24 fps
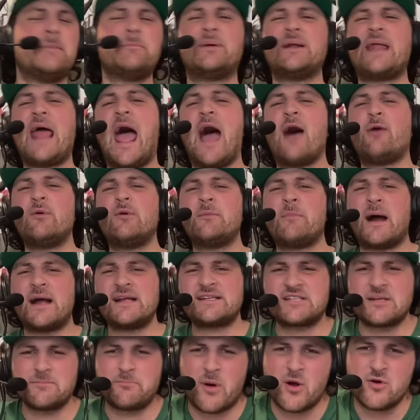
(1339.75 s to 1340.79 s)
But how am I
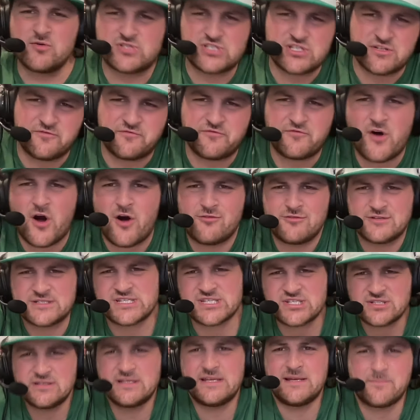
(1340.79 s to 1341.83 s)
supposed to fall
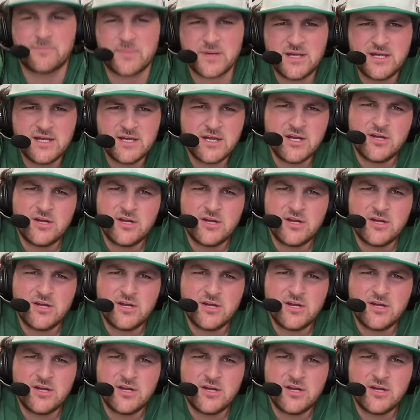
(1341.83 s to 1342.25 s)
asleep